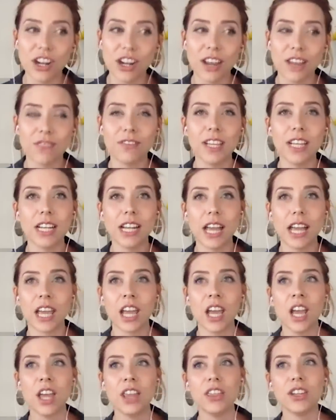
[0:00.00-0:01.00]
I feel like
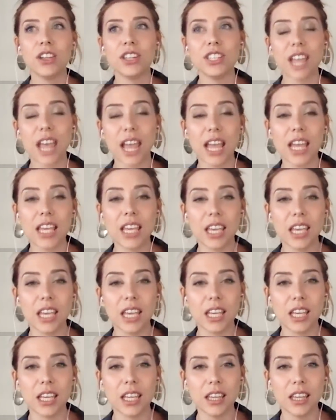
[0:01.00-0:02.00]
they're
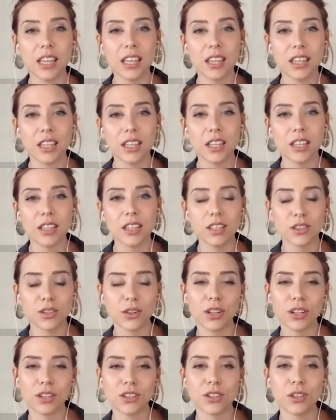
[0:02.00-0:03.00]
taking the the sort
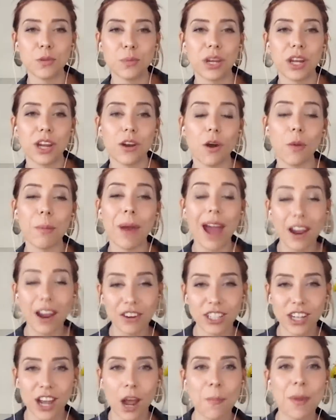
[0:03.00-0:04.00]
of superhero
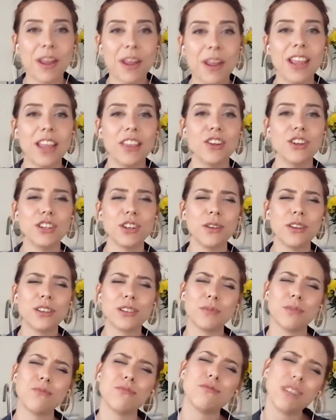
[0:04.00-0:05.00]
paradigm and then they're doing
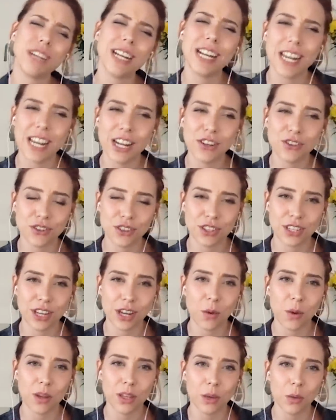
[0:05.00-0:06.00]
something really
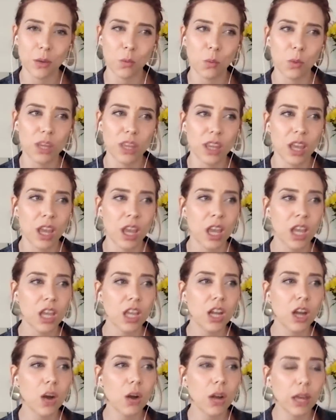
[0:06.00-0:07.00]
interesting with it with
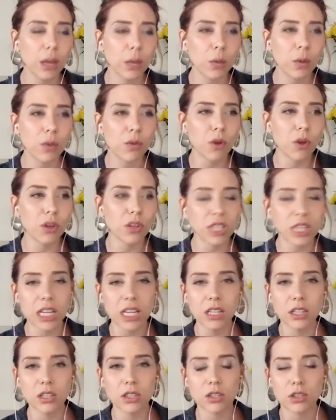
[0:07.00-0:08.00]
you know like we've all
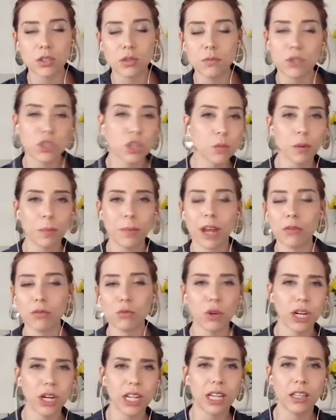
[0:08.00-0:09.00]
seen superman
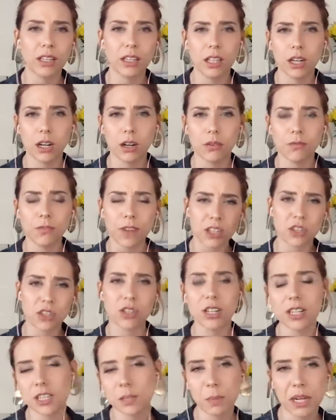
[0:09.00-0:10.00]
running you know faster
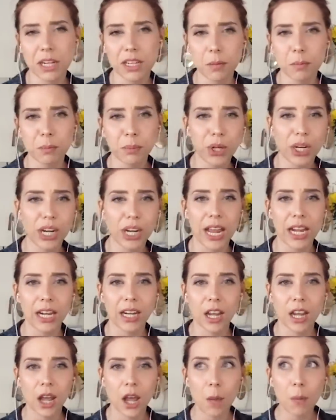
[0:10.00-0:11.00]
than a speeding bullet
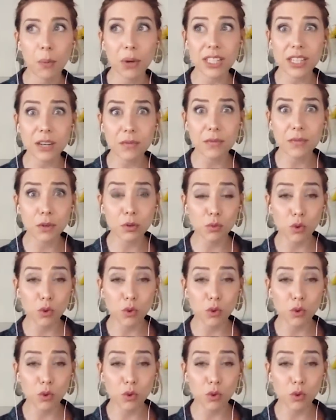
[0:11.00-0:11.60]
mm-hmm, but he's never mm-hmm.